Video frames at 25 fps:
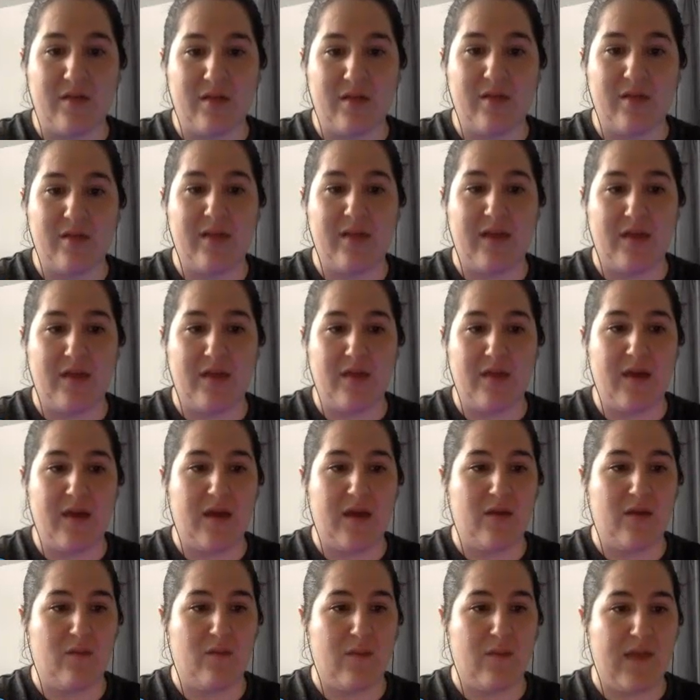length
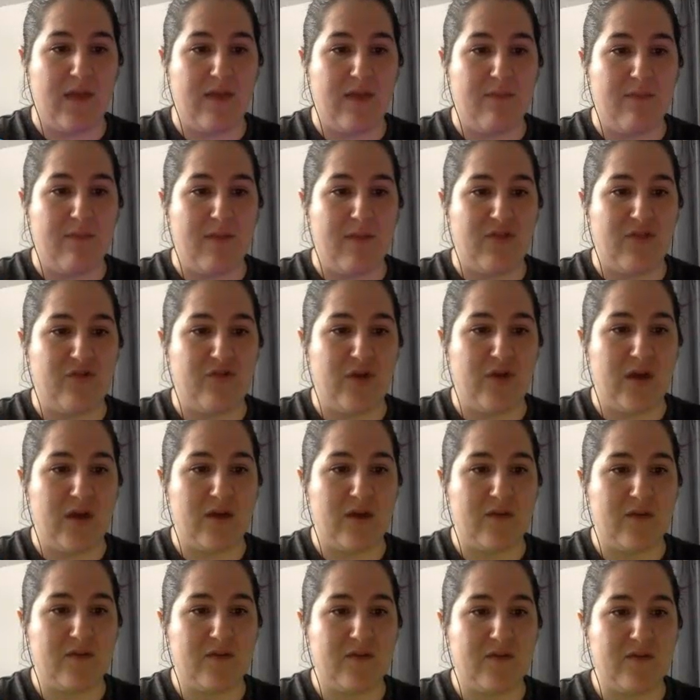and weight
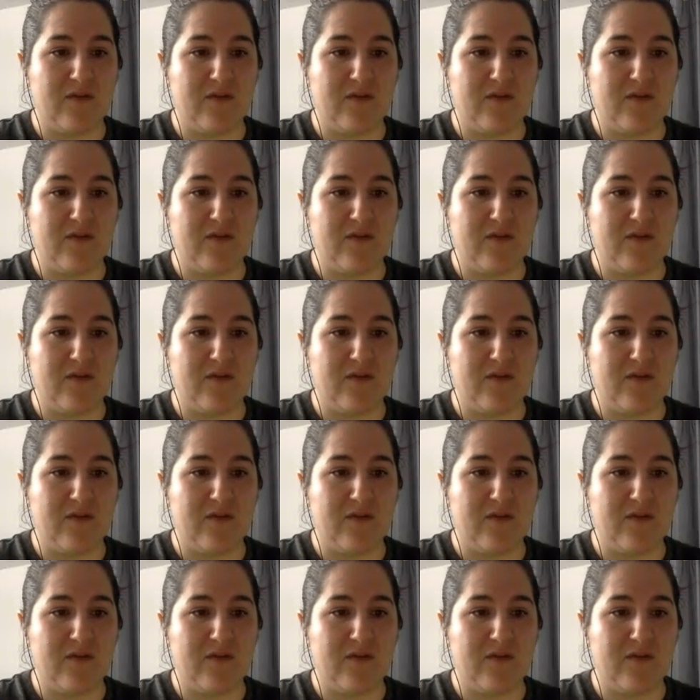metrics.